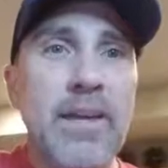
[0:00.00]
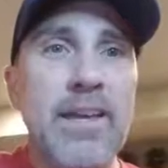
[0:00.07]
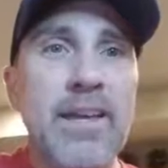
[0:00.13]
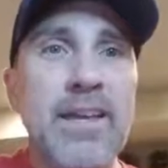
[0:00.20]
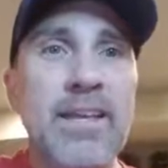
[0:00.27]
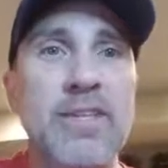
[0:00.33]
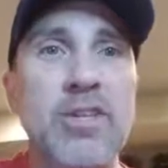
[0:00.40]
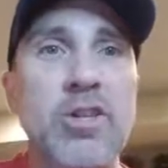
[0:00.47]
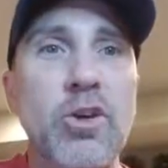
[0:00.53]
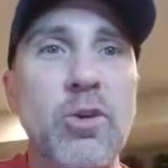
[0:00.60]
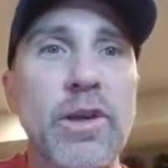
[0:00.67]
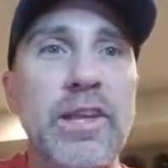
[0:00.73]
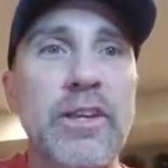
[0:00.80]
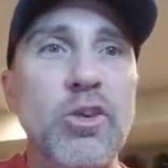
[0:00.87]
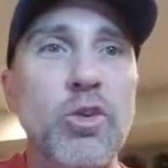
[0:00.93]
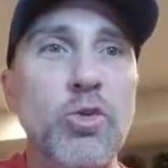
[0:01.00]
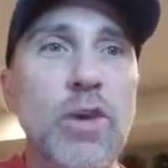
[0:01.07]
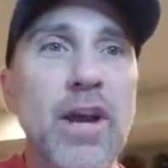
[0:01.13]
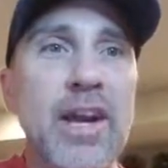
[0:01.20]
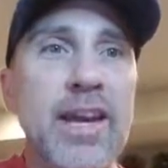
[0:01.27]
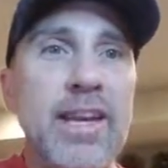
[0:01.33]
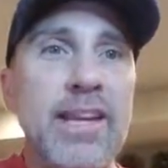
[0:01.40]
And so in
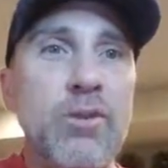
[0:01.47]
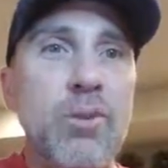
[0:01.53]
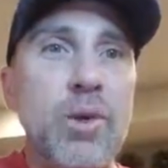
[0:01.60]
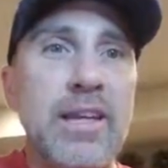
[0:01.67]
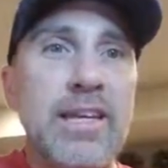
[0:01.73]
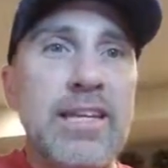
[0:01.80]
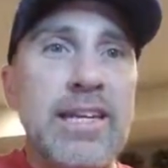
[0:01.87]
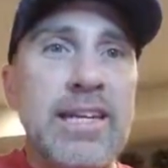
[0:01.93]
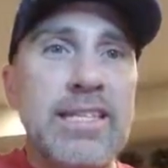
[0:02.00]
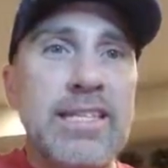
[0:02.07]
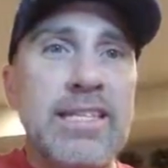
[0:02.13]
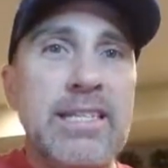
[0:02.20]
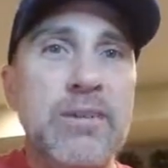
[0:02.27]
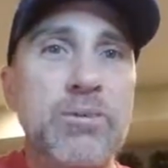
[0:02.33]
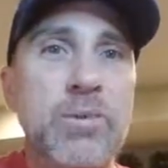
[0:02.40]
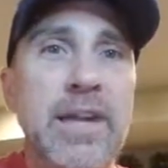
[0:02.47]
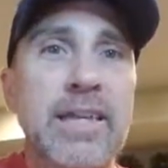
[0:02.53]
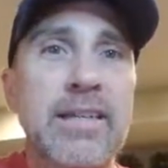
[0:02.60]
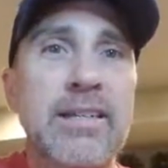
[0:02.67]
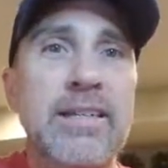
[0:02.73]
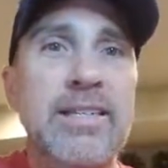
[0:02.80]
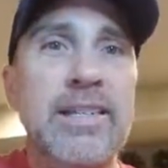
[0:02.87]
crying, what it does is it
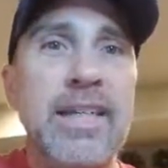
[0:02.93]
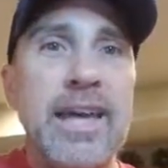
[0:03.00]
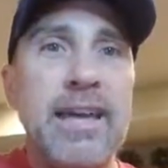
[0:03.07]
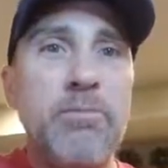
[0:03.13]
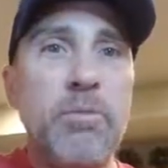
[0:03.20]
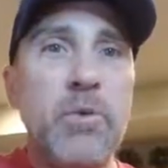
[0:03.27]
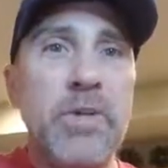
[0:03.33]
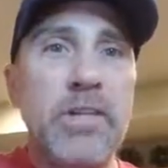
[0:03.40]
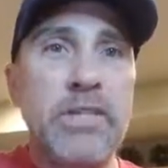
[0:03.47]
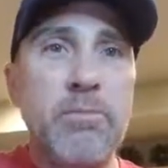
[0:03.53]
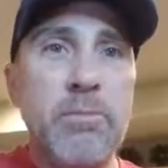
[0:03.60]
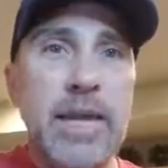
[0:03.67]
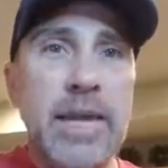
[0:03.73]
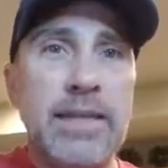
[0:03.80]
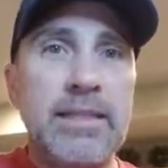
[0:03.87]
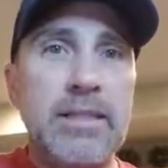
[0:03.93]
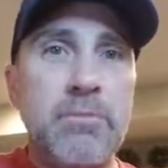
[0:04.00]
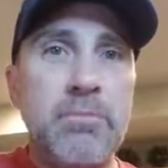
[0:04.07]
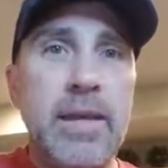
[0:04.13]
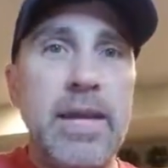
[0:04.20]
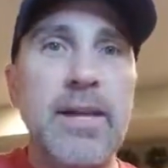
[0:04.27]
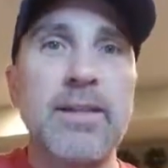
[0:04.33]
regulates that and brings it back to
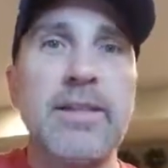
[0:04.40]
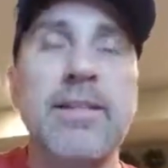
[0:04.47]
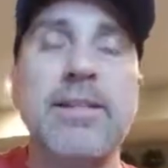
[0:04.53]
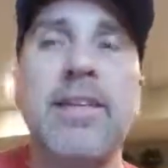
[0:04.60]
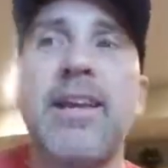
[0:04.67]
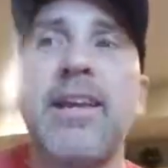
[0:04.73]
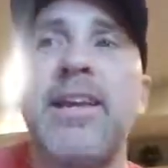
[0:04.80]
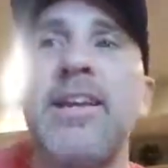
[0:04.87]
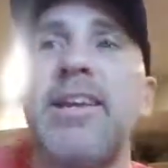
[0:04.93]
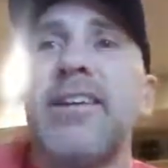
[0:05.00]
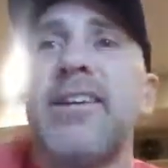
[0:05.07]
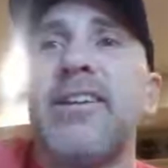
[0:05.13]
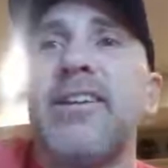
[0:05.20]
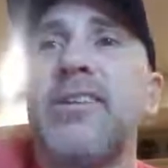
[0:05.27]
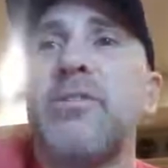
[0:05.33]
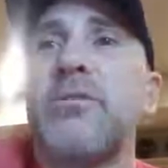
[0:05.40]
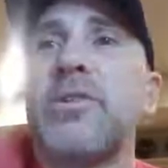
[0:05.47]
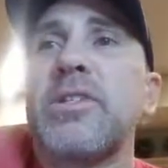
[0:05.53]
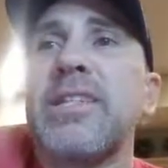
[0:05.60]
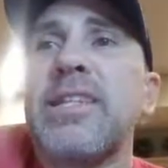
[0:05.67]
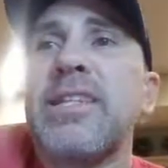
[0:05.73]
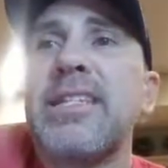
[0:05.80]
balance. Now, there
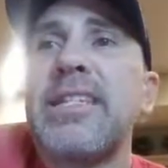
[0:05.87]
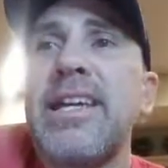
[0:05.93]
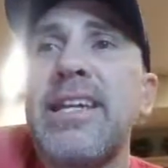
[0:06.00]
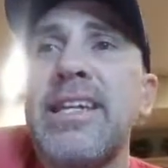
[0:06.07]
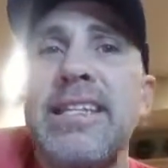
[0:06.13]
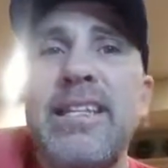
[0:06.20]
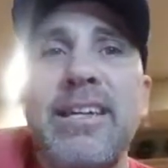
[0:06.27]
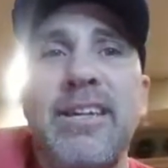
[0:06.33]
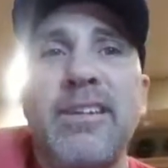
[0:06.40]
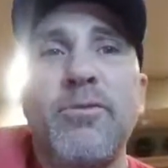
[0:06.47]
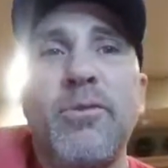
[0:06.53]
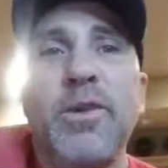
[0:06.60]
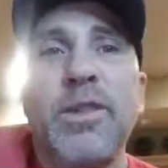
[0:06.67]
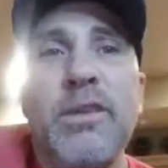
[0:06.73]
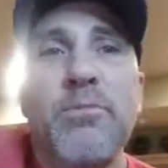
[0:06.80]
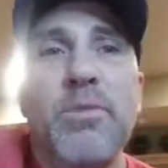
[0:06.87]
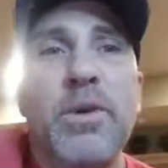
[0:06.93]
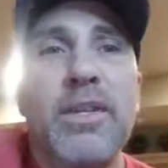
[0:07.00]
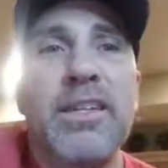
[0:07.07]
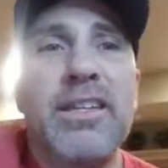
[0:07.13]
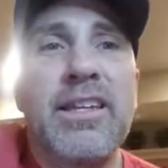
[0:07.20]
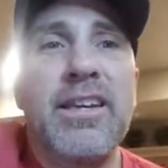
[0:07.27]
was a study done where they
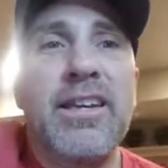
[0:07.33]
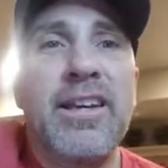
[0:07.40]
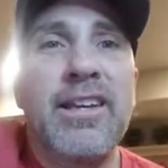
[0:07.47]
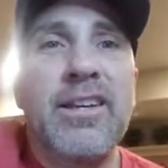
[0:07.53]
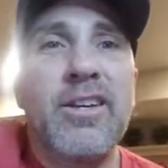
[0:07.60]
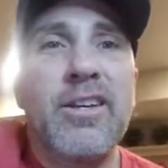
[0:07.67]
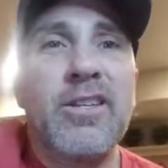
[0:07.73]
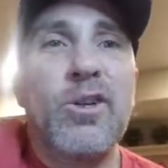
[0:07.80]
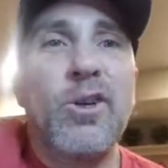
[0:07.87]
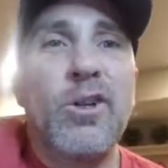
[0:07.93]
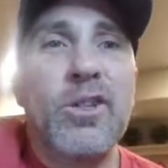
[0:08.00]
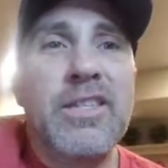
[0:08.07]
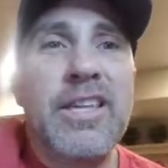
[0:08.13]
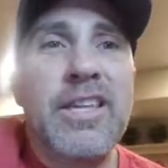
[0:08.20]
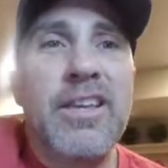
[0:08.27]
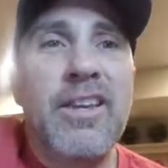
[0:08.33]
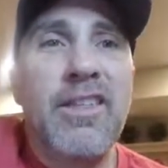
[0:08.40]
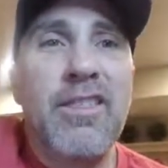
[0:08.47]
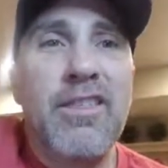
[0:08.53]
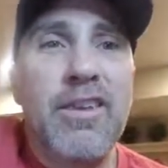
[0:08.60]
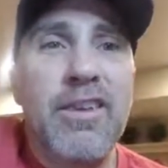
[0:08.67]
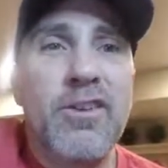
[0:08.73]
put adults in a
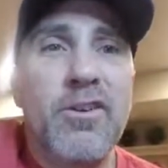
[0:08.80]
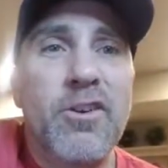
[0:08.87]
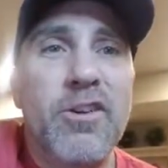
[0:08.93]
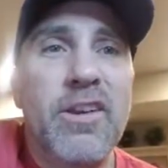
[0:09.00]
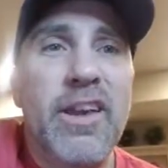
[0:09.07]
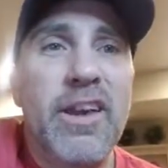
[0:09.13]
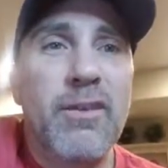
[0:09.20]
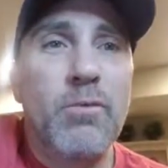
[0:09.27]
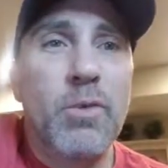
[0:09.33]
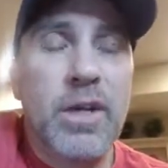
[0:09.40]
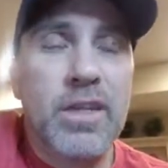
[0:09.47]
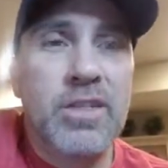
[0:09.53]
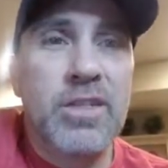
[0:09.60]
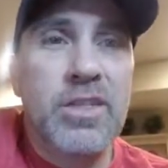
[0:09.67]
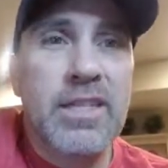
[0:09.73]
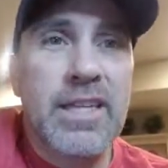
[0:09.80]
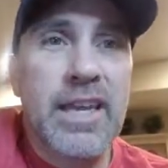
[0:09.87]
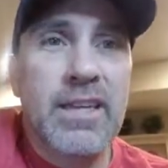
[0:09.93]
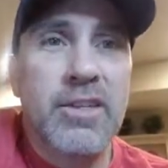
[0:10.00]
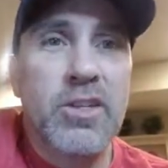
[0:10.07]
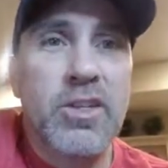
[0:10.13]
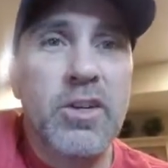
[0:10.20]
theater and had them watch a
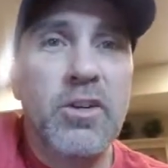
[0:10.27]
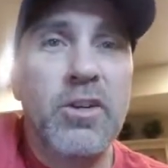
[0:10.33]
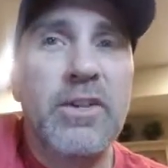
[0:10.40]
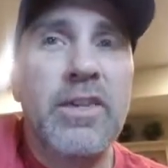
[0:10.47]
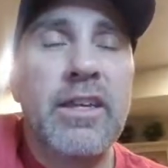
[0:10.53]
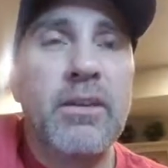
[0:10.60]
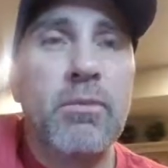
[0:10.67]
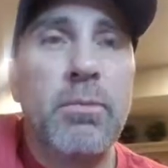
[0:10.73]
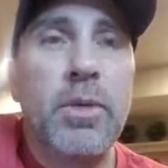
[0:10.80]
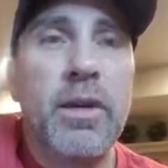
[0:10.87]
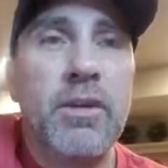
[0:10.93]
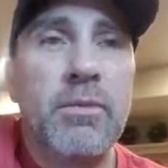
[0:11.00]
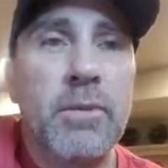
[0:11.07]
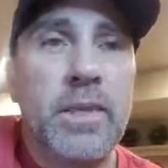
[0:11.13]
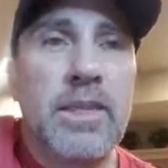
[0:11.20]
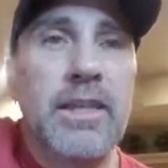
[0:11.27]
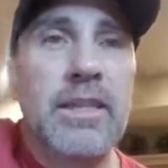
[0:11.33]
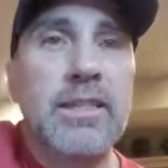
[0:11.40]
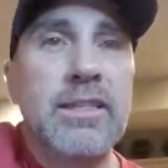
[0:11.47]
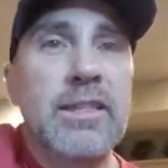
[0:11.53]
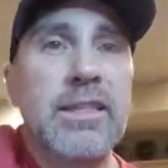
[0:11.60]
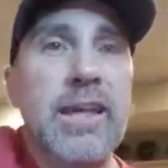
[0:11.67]
sad show, and they compared them
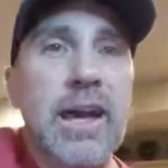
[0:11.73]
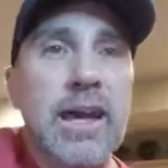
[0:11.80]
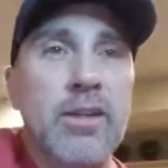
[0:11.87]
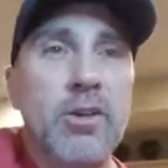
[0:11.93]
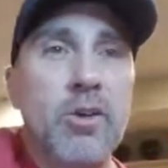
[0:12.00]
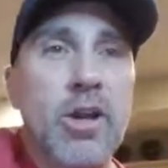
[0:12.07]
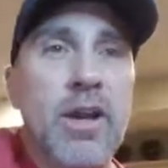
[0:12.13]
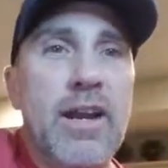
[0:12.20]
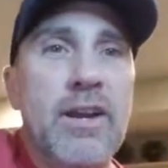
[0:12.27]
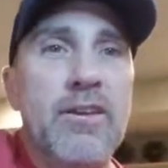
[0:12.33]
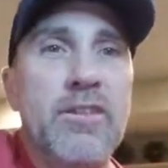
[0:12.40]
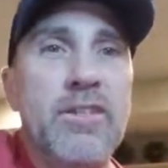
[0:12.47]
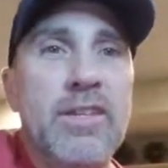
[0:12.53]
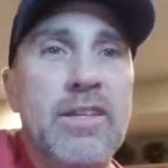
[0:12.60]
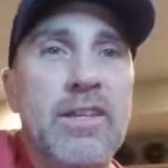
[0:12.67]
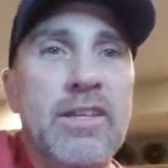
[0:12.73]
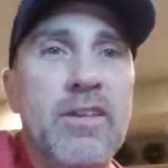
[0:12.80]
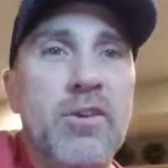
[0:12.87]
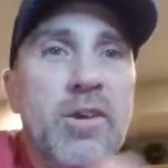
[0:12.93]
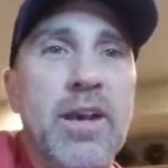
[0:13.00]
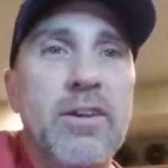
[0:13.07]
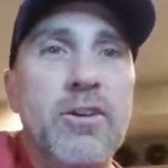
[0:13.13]
against non-criers,
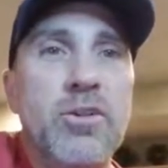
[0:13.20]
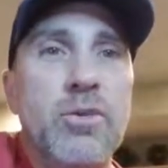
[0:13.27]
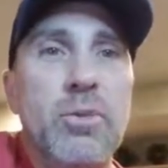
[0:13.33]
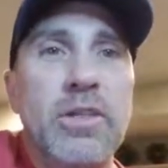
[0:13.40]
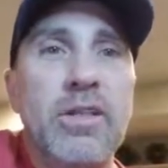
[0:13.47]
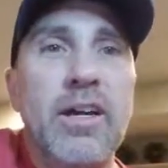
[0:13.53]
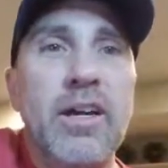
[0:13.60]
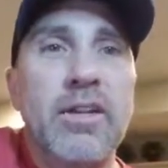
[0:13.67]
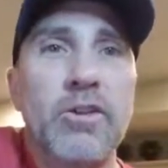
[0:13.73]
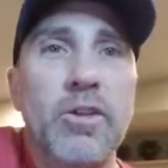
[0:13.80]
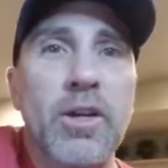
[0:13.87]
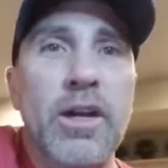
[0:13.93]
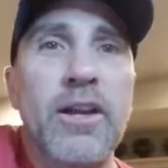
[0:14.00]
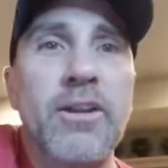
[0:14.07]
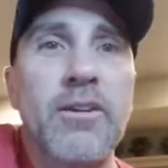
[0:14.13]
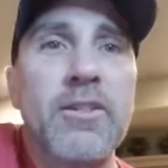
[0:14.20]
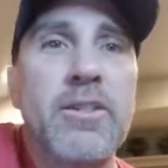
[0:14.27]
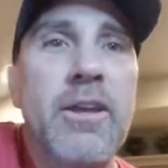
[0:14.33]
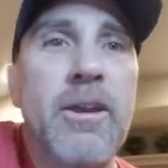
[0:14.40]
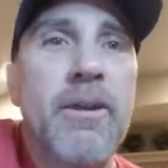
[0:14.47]
criers with non-criers.